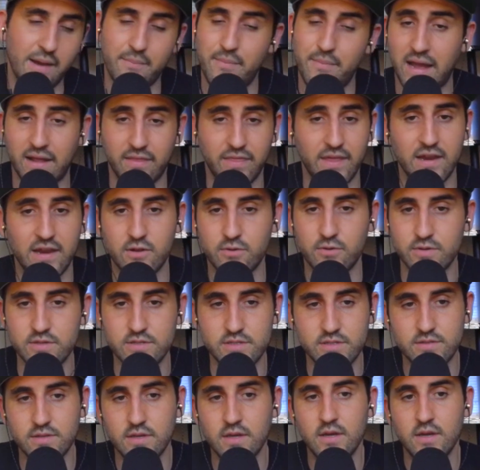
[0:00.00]
yeah, back then it
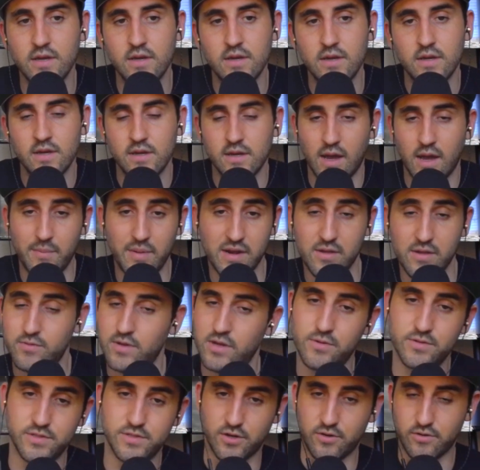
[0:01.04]
was
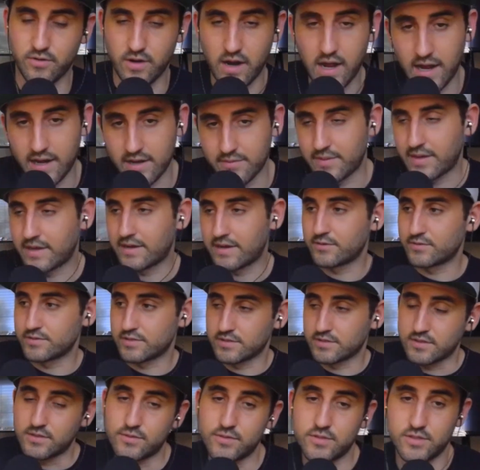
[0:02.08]
a grind, man. It
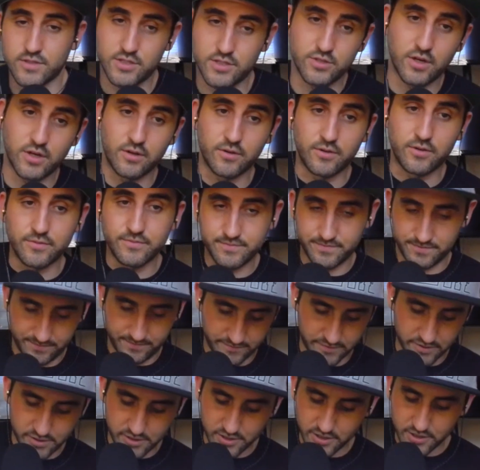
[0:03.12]
was a struggle
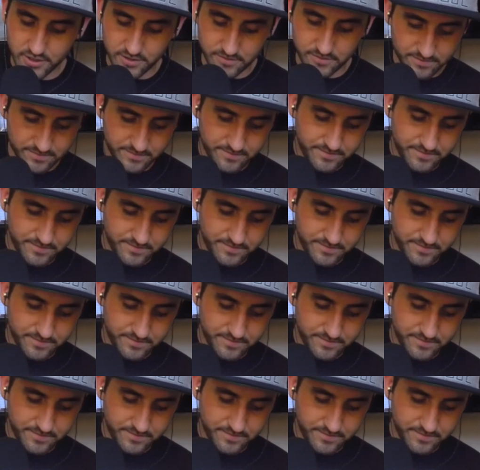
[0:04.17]
for sure.